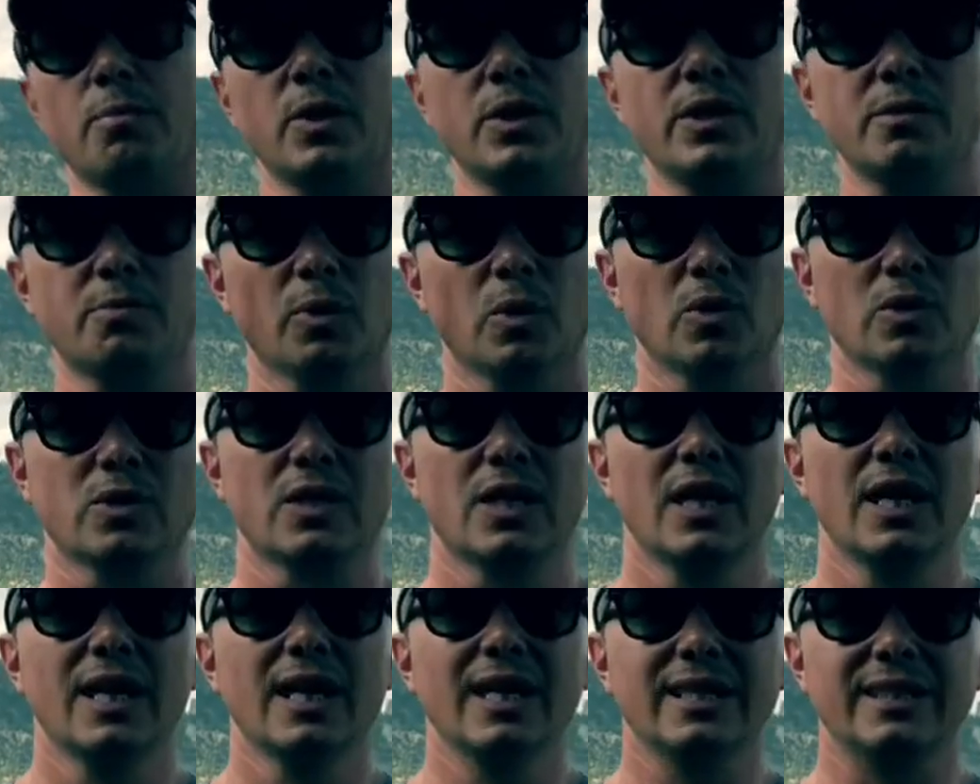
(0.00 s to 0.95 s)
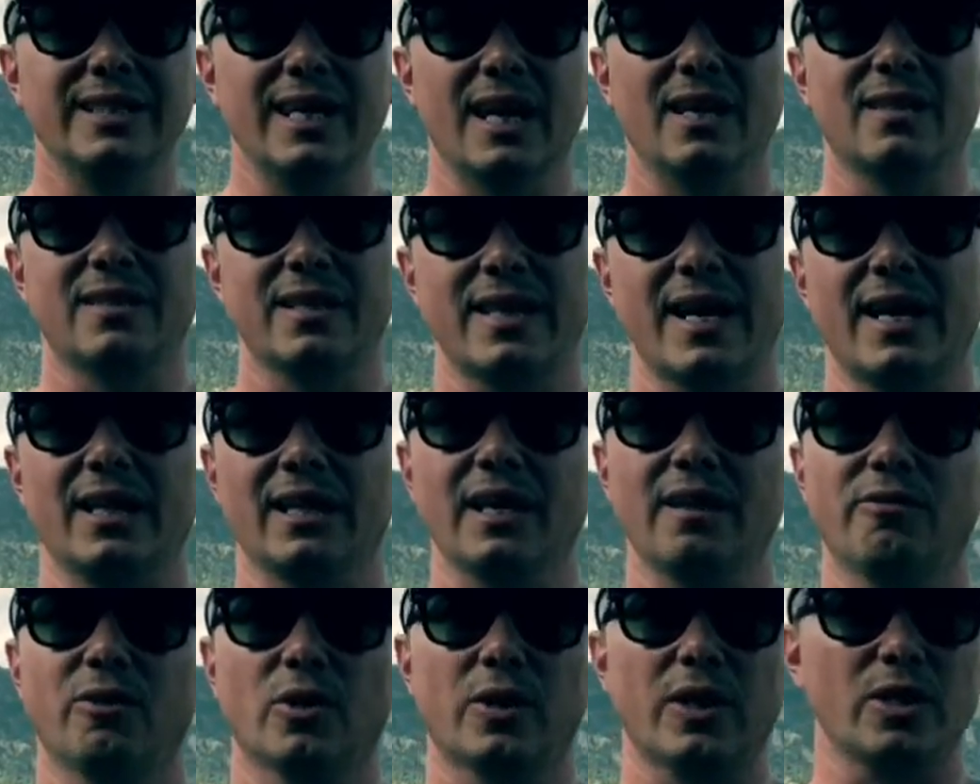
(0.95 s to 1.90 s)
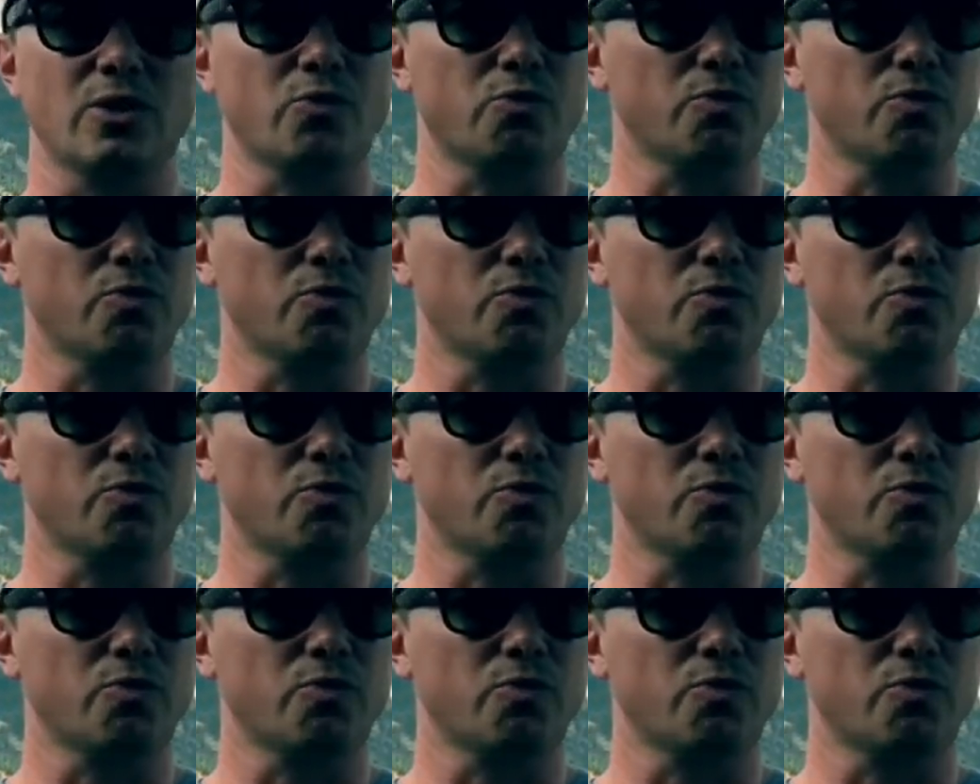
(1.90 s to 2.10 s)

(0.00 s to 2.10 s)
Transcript: principals down to that level because